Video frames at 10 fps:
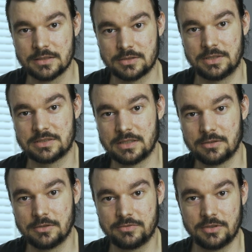So this can
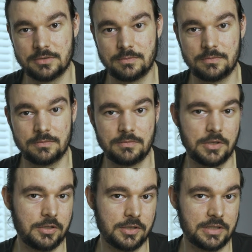go from
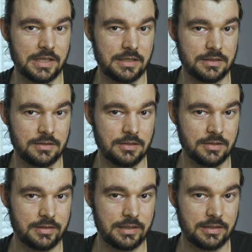earning
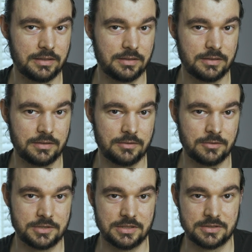nothing
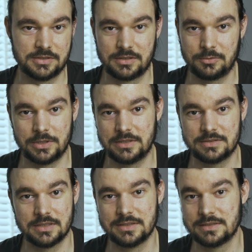or just 20
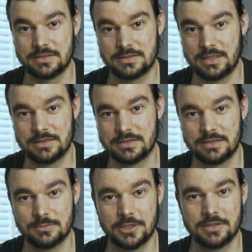cents
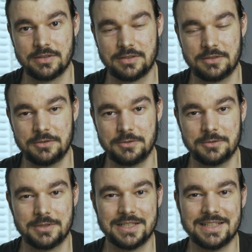in a month
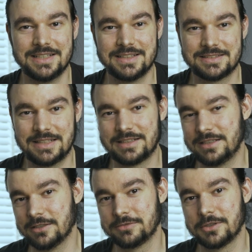to selling
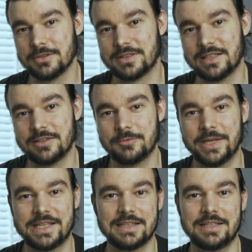enough content to
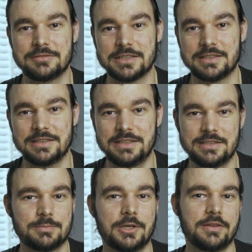make a living
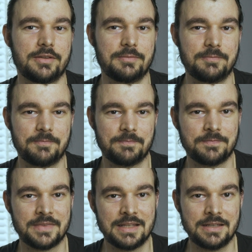each month.
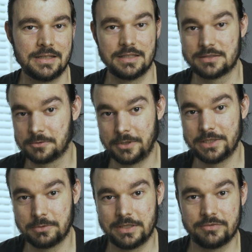It's a
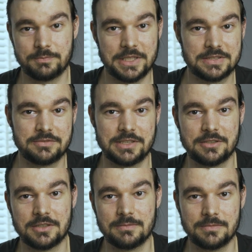great way for passive
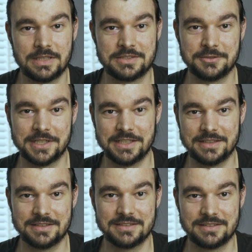income that you
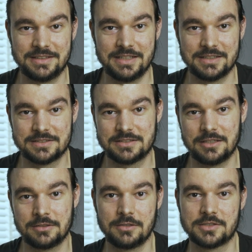can
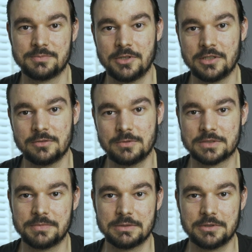start out small
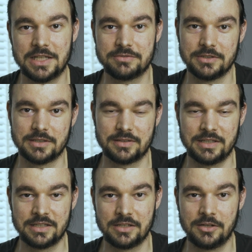with minimal effort
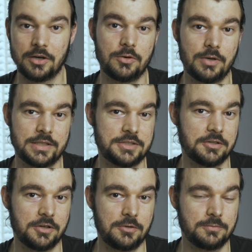and grow at
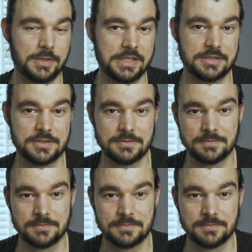your own pace.